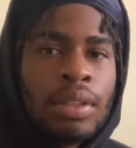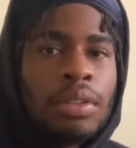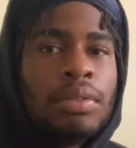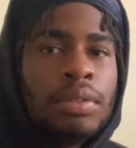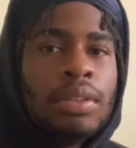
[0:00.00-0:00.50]

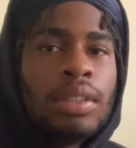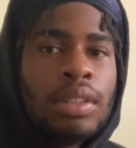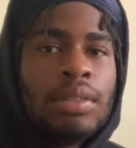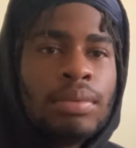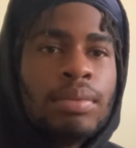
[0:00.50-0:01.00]

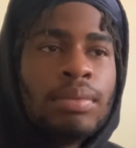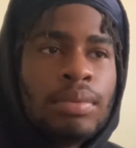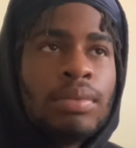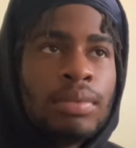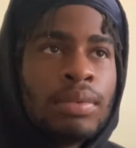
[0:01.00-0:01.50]
Overall,
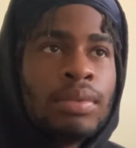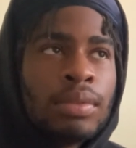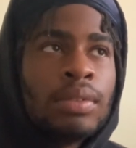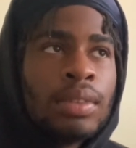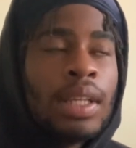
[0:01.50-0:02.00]

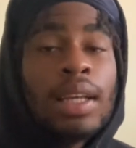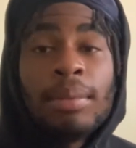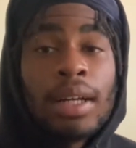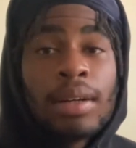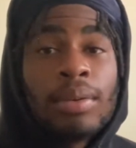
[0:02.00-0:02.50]
hey, I'm
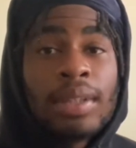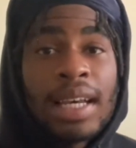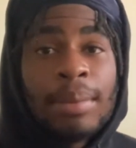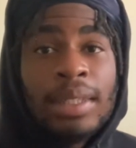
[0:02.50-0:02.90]
not gonna cap.